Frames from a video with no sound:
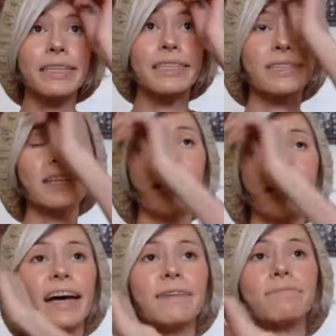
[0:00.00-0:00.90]
So
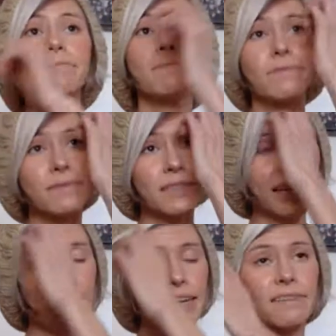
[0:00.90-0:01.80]
yeah,
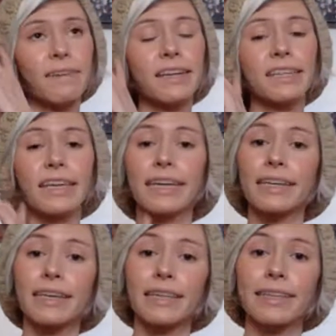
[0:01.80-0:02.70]
and if
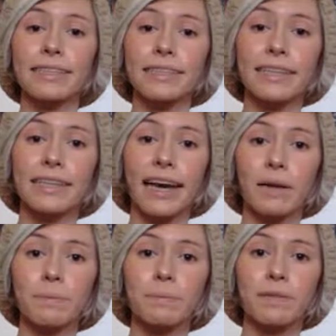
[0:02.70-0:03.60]
anything, at least it
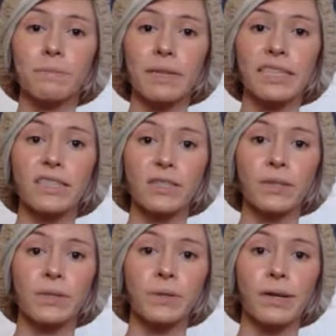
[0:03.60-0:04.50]
helps me
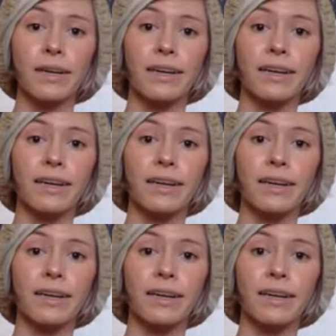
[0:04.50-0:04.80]
to,